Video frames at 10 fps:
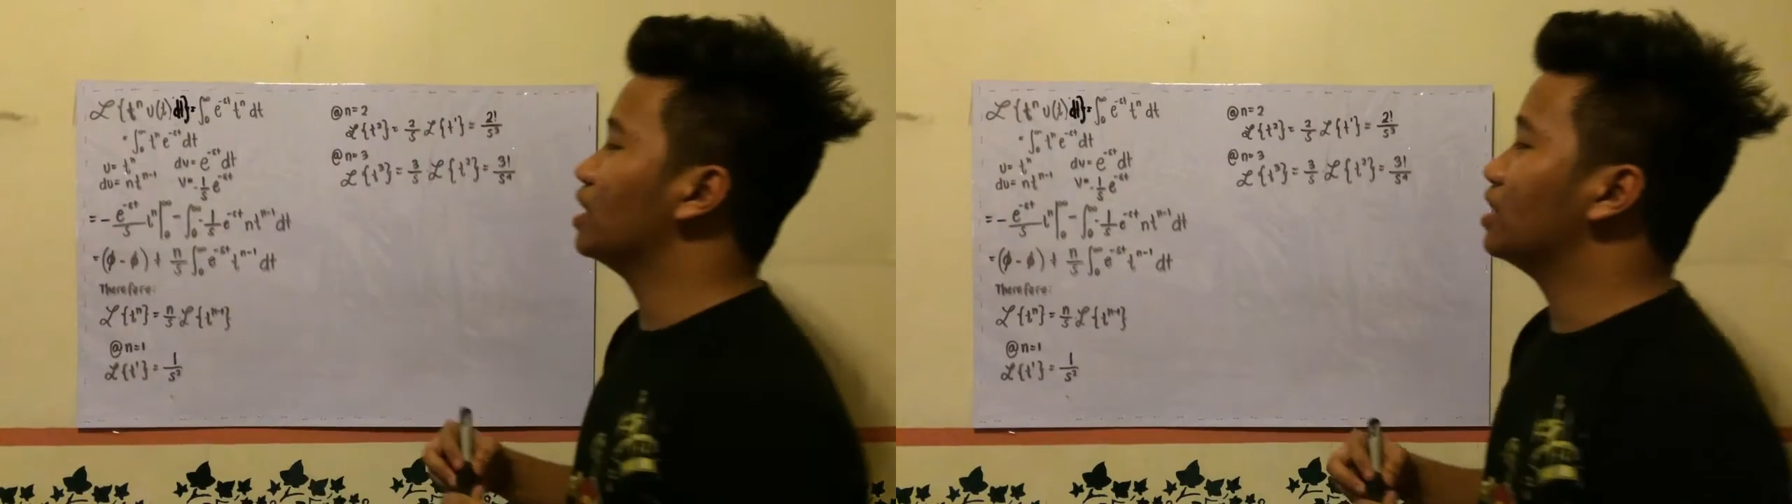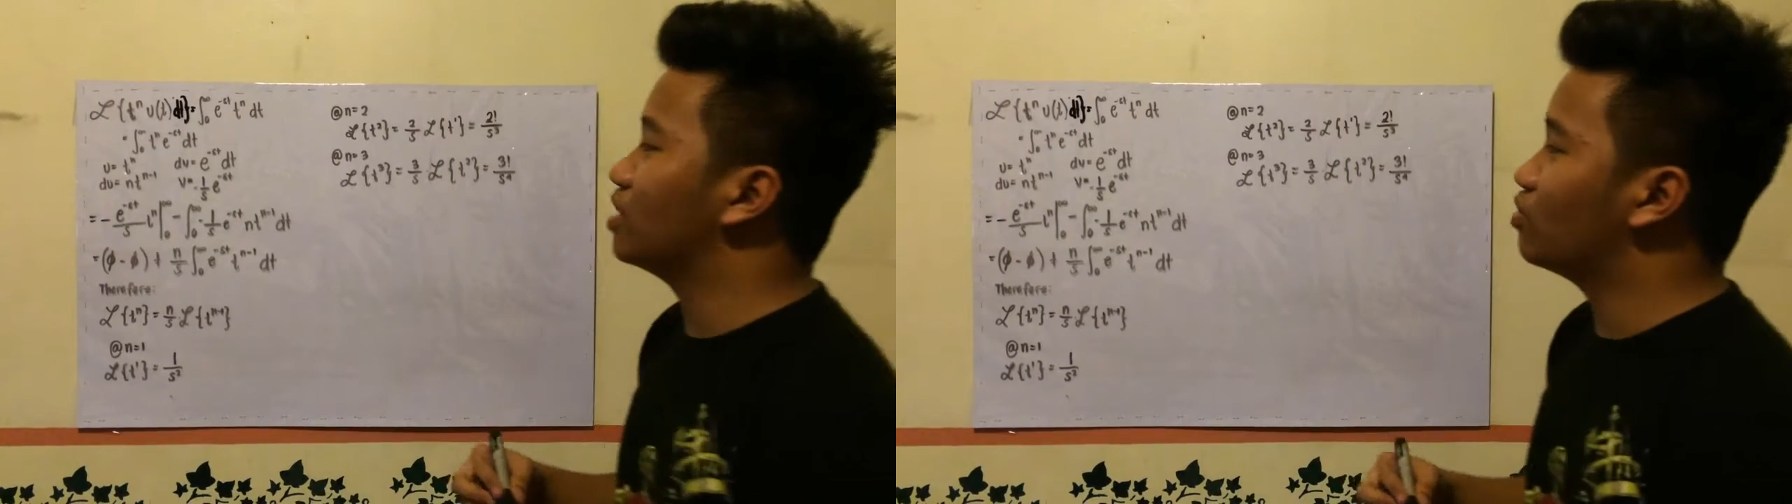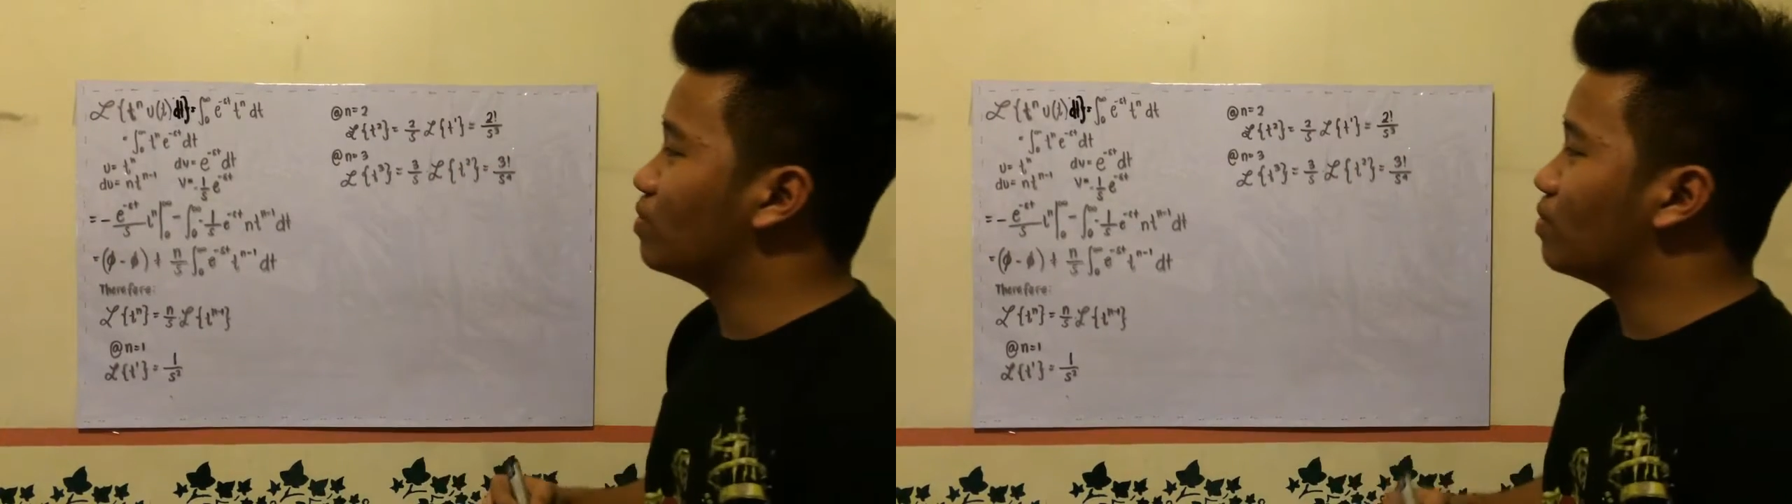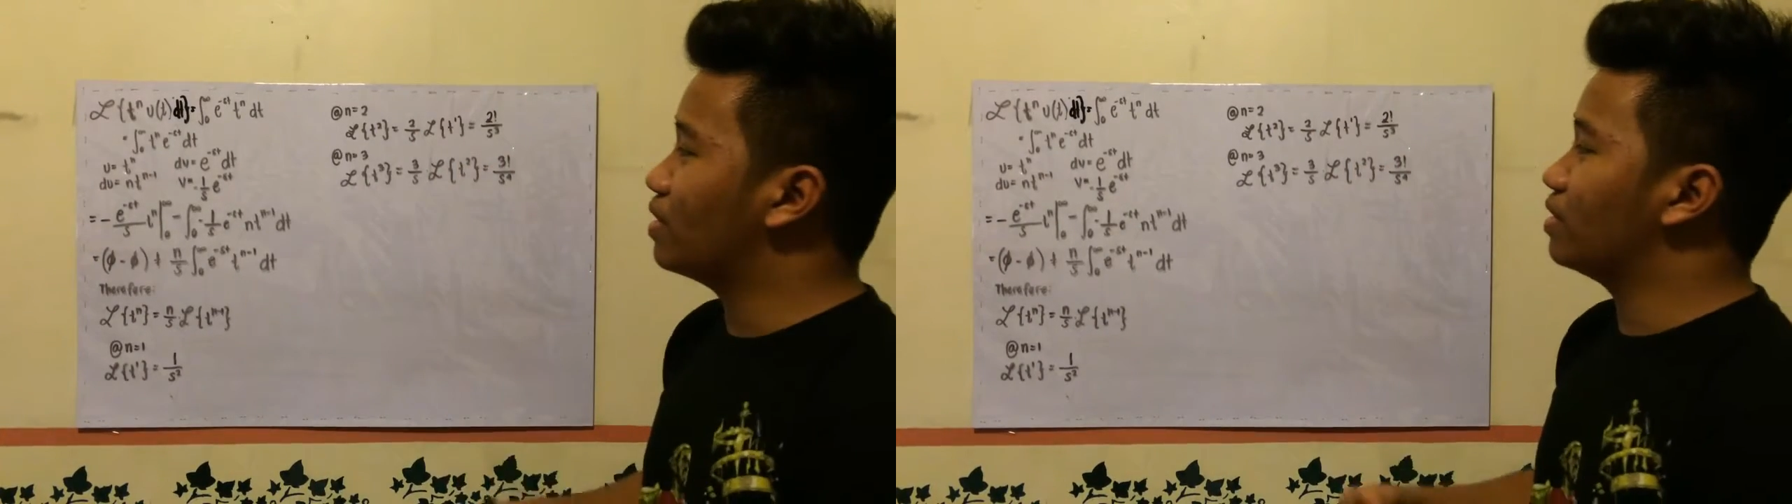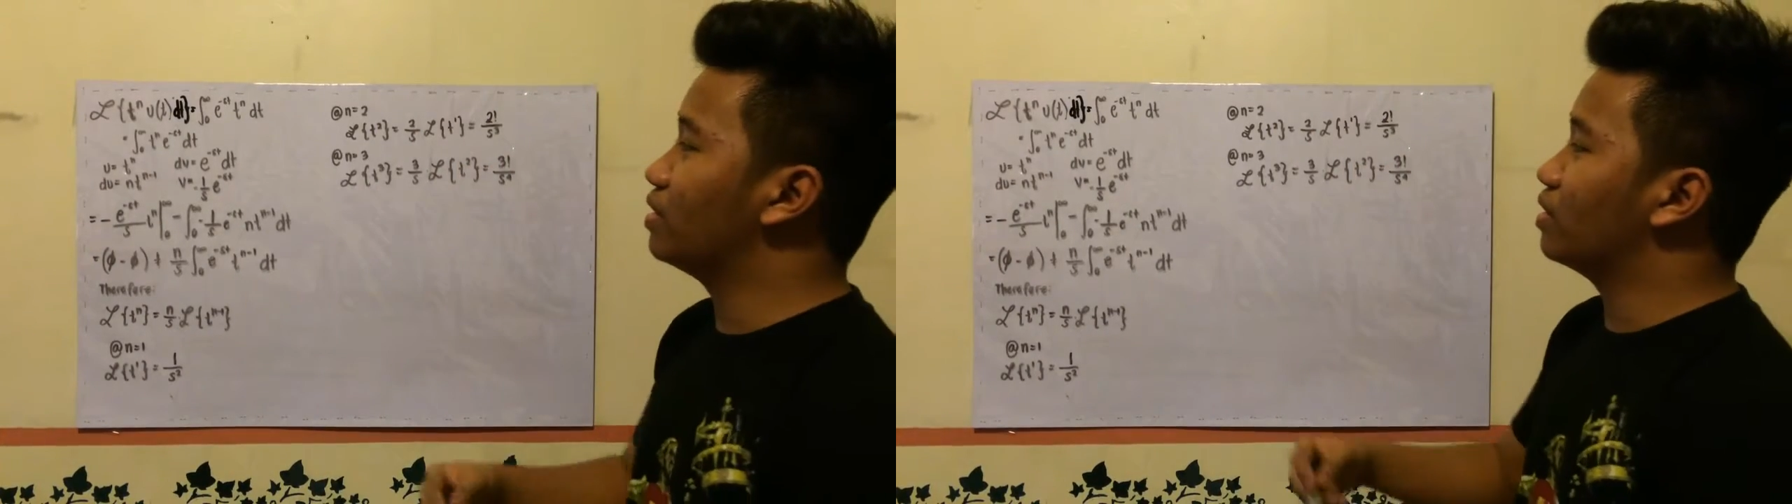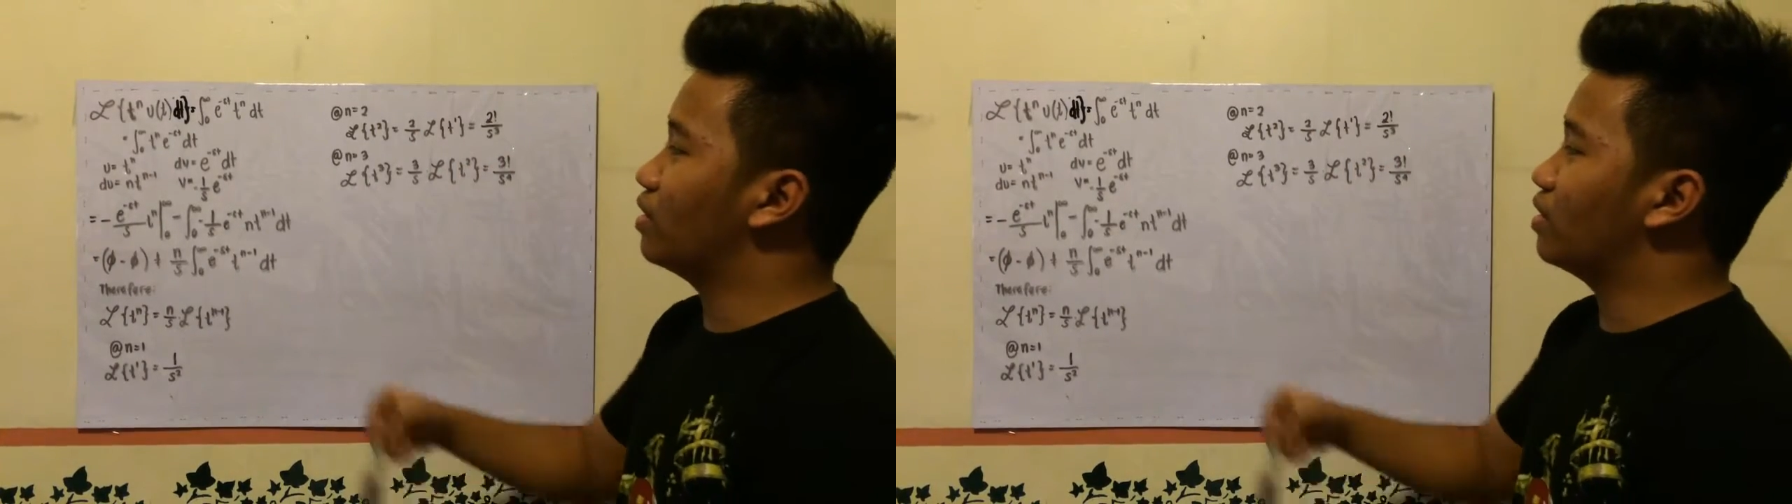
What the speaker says: to get the equivalent